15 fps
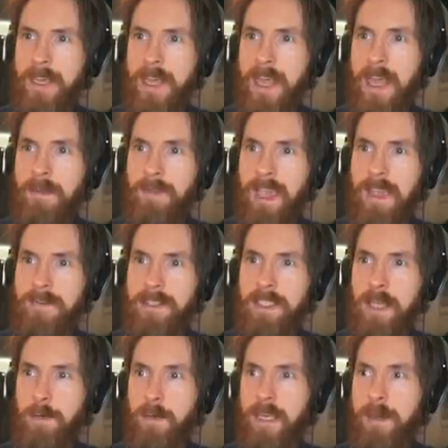And we have these
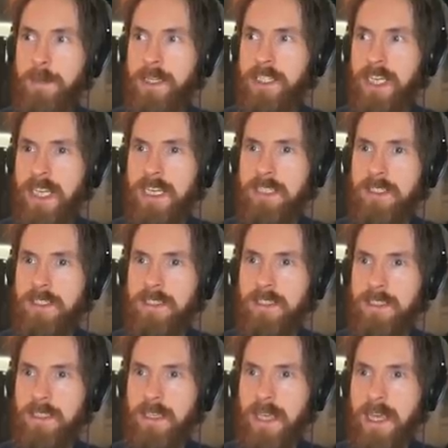couple
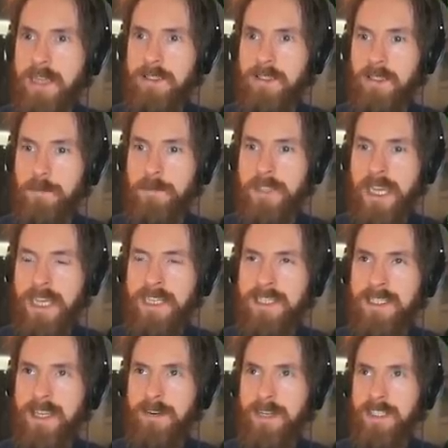images and some
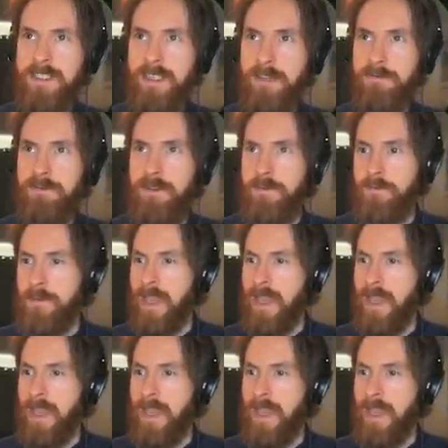text here and stuff.